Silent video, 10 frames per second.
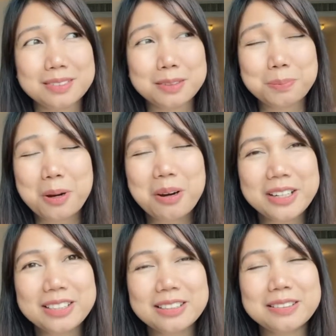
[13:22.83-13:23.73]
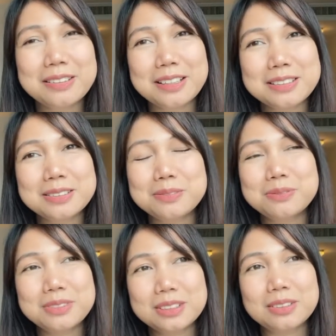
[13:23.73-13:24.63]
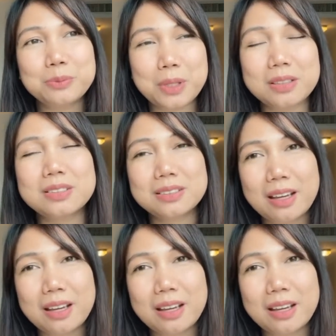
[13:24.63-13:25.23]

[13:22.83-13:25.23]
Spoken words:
The part that's